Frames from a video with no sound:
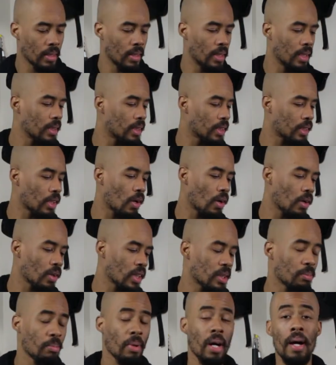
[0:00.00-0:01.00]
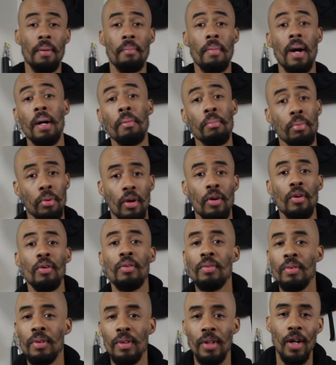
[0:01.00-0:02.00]
this song is by my bro,
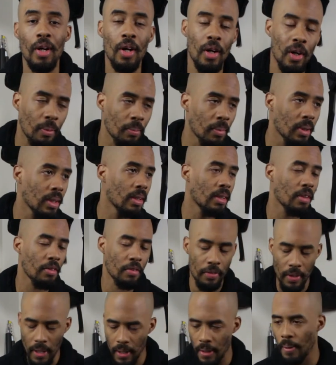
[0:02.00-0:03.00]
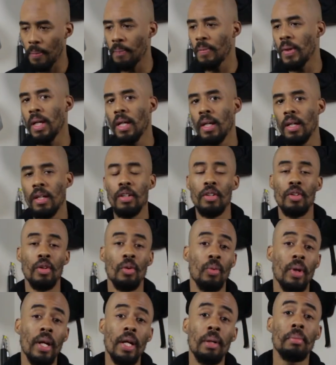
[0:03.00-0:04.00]
the homie, the fam,
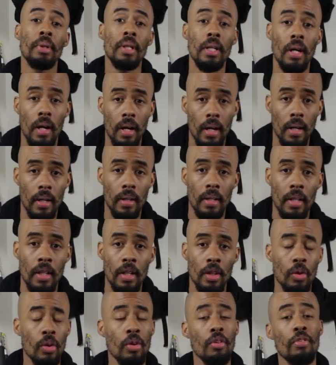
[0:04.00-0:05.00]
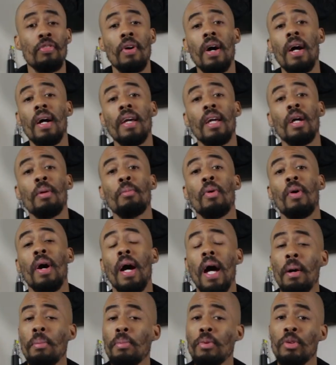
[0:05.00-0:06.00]
Duran Bernard. You can find him on
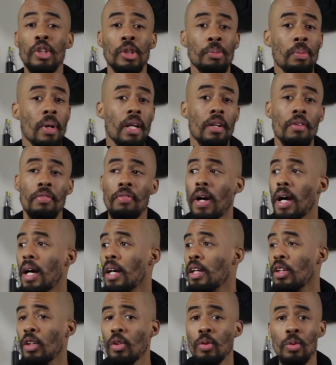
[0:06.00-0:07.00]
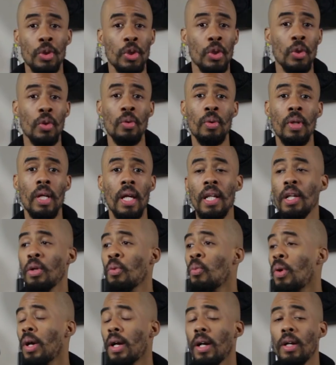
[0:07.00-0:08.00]
Apple, Spotify, YouTube,
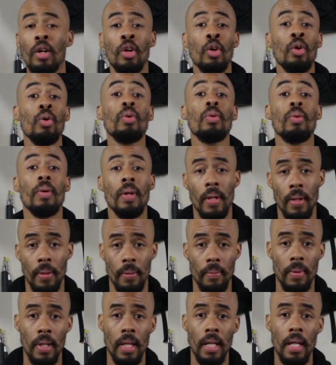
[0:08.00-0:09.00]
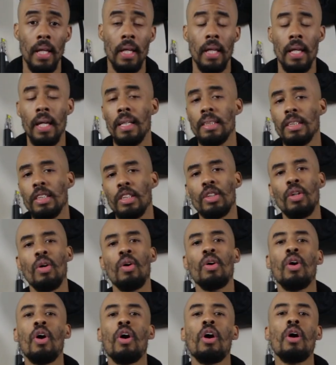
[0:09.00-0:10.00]
anywhere, Google him. He has a
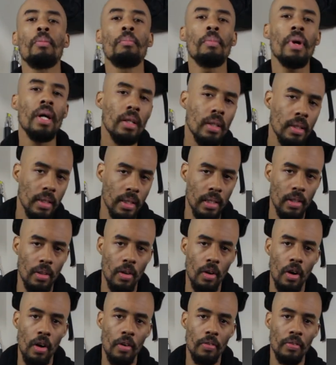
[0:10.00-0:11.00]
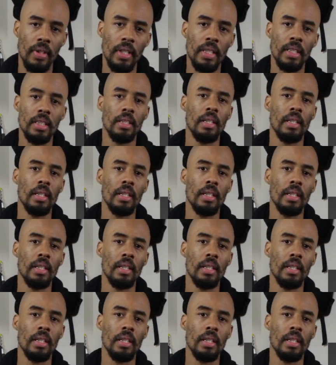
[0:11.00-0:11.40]
song called Melody off his